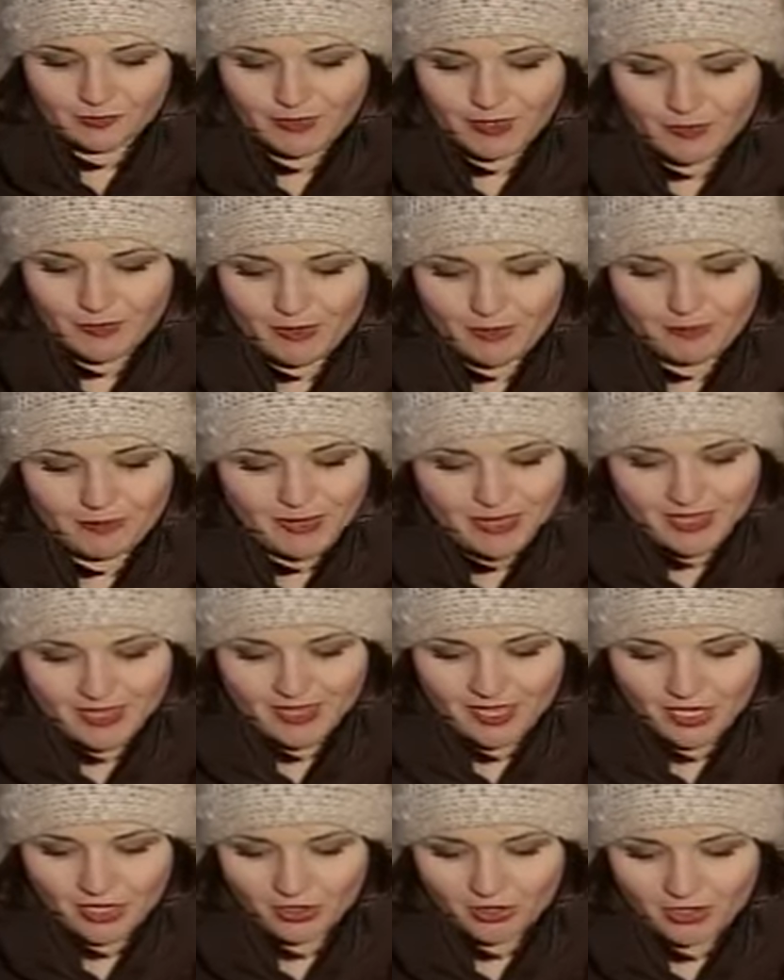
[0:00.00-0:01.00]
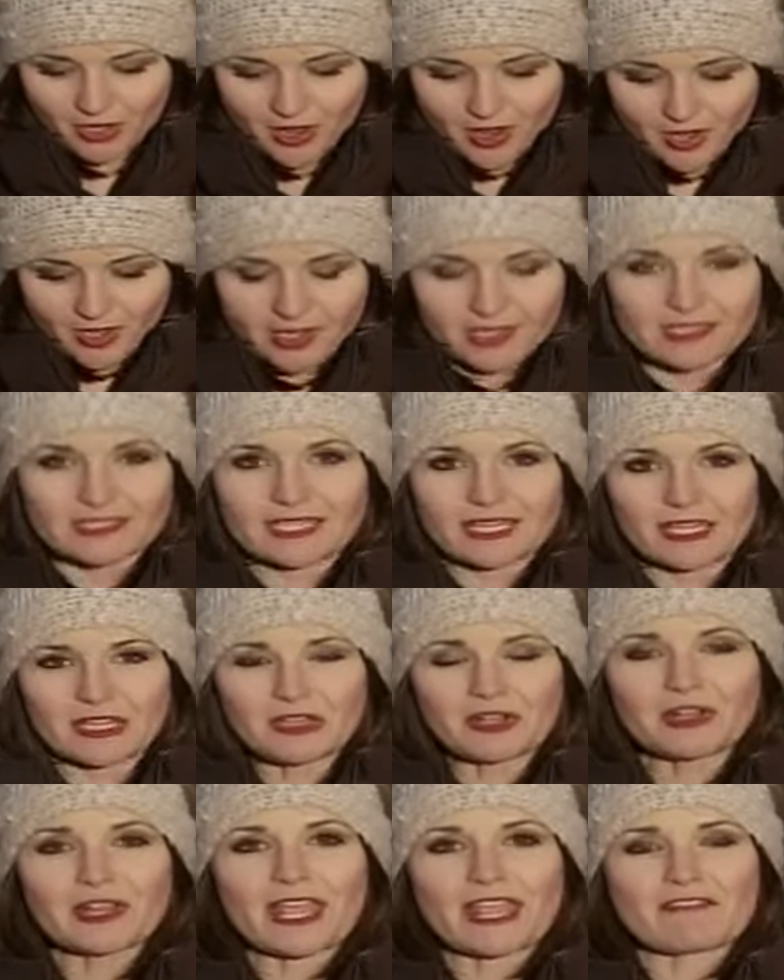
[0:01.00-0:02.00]
We will be here
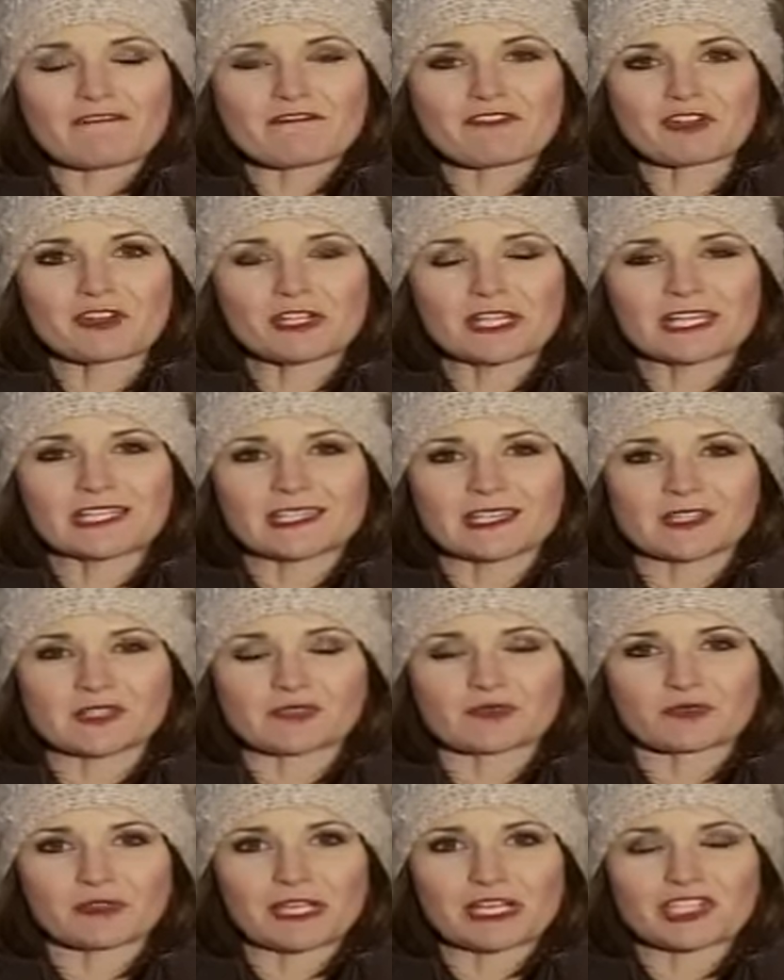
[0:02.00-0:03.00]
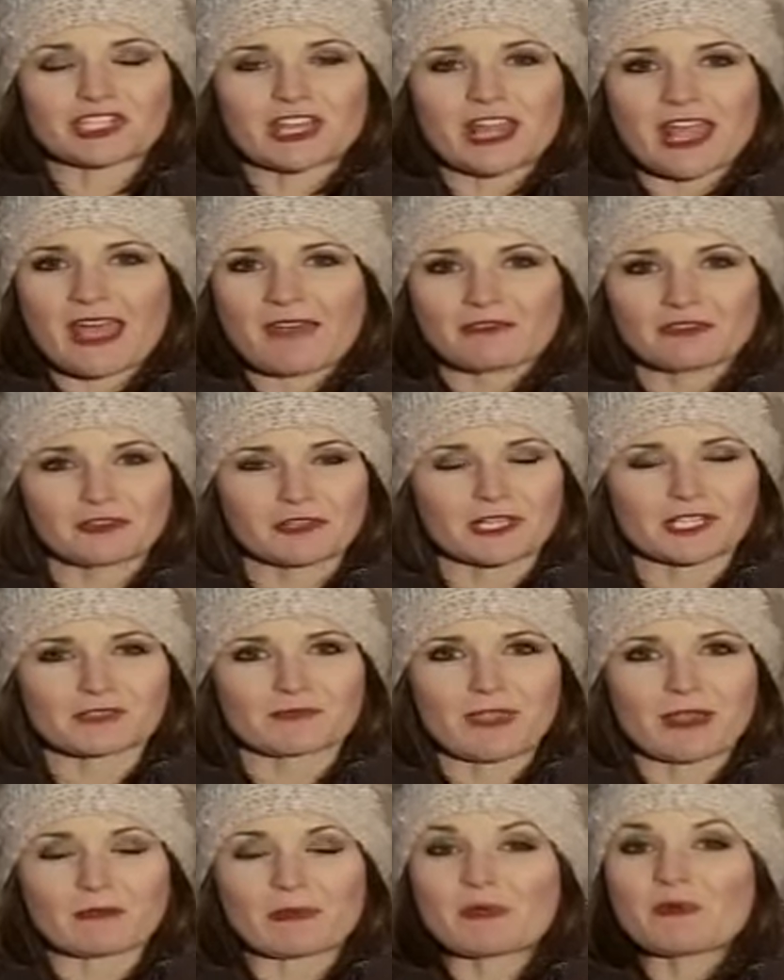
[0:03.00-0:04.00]
until a verdict is reached and after it is
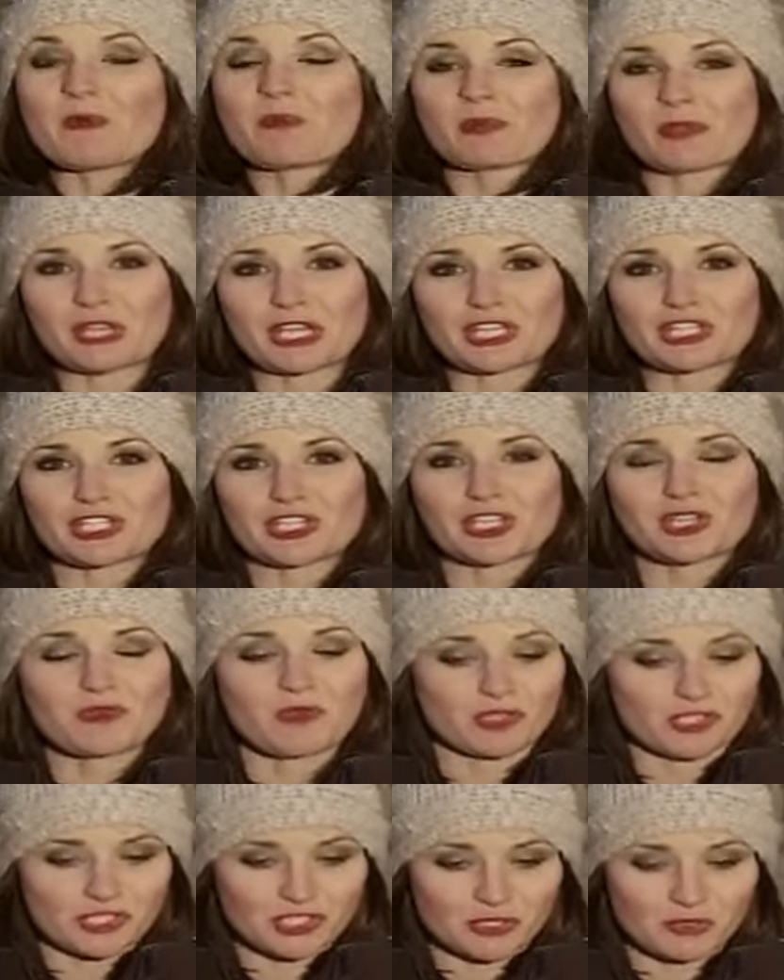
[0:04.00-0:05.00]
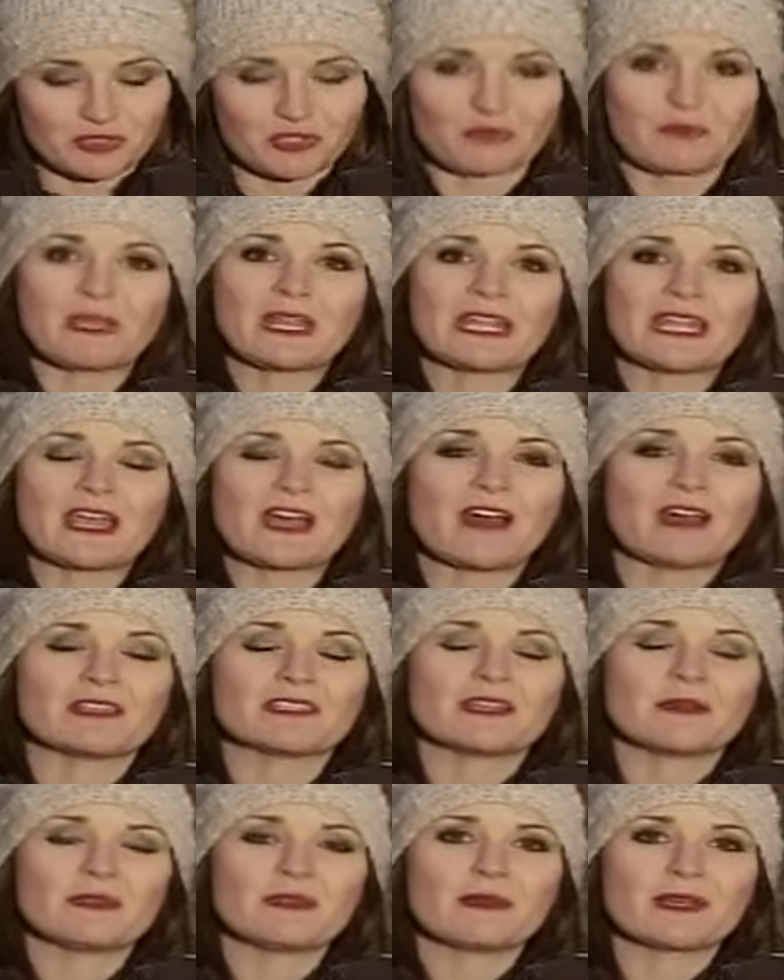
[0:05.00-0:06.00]
read, we will bring it to you on social media, on
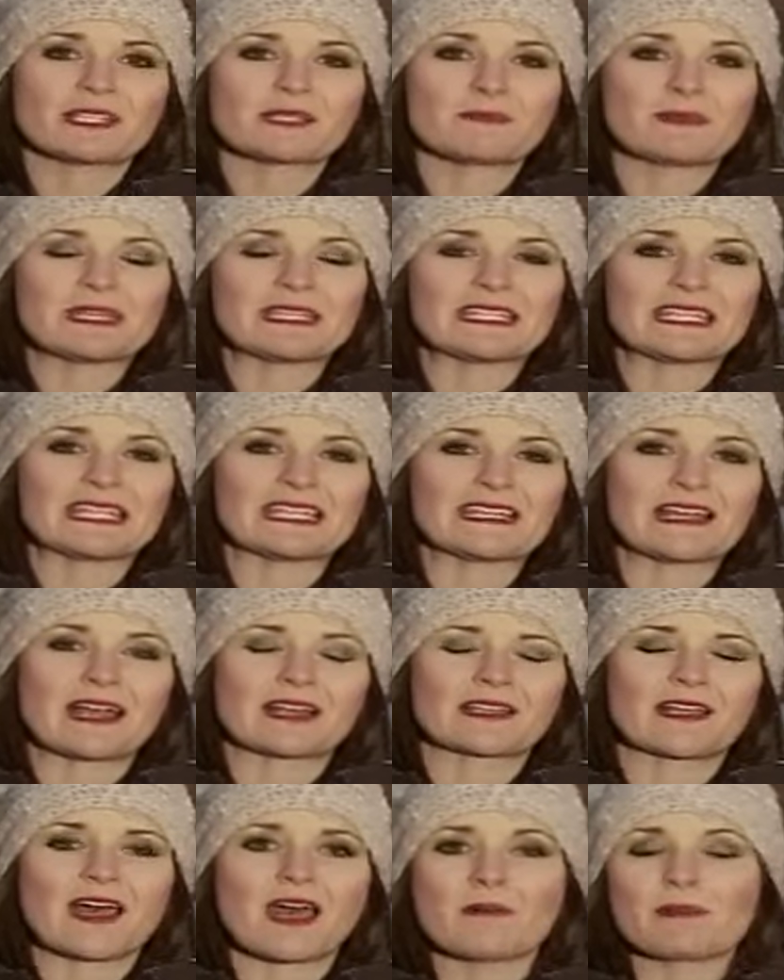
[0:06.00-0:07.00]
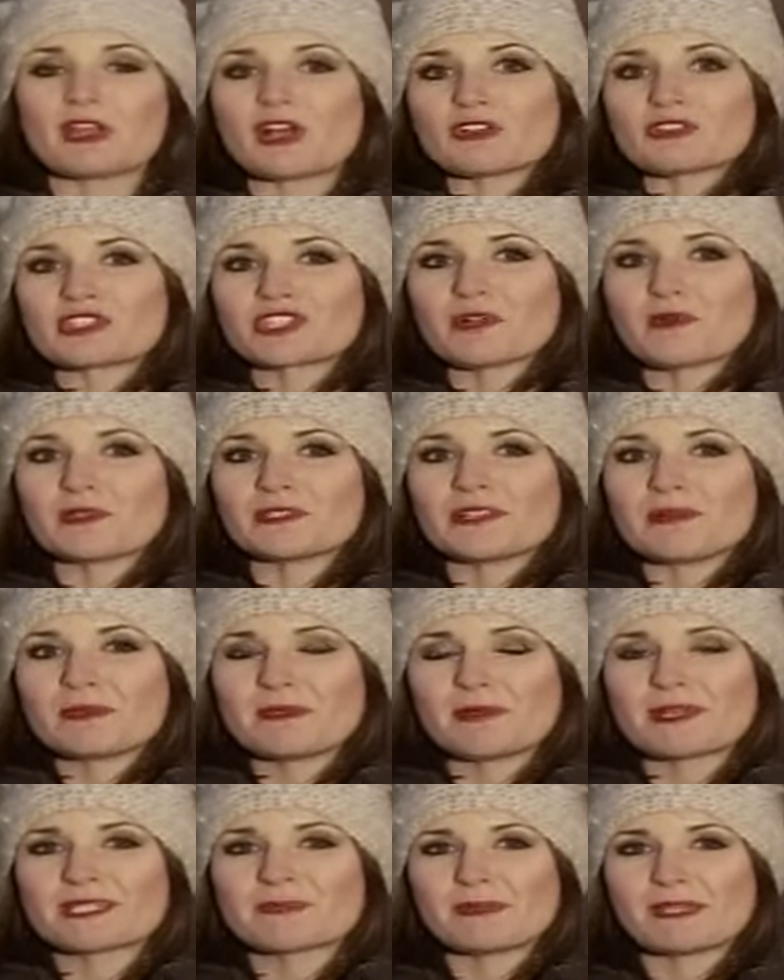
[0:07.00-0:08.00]
WSBT.com, and also on
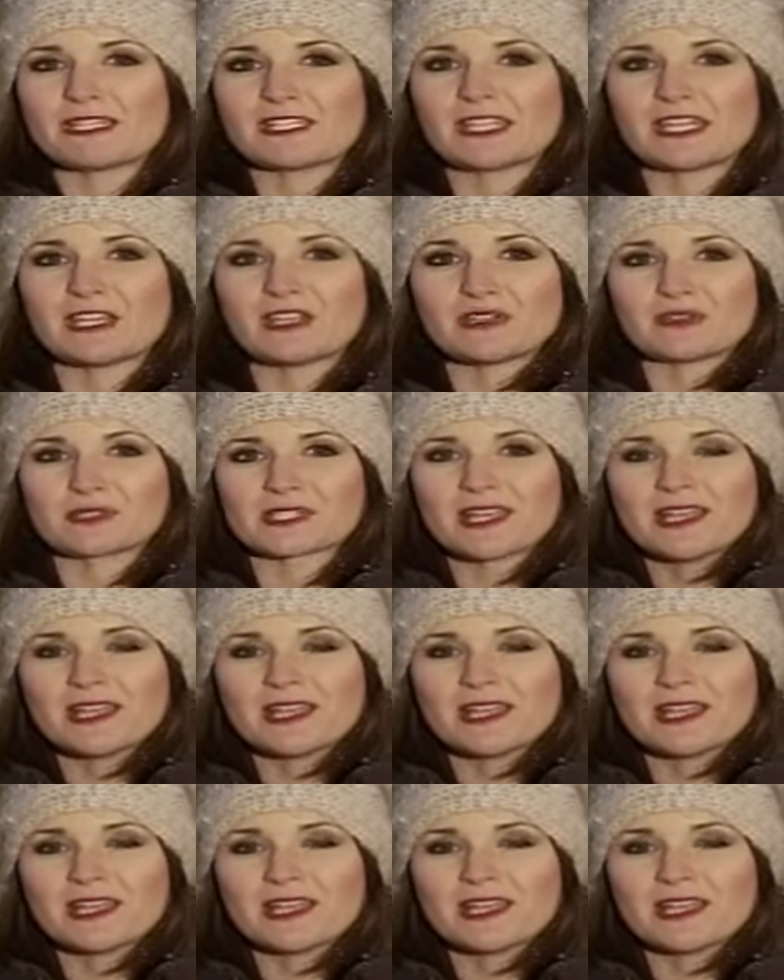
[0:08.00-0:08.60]
WSBT News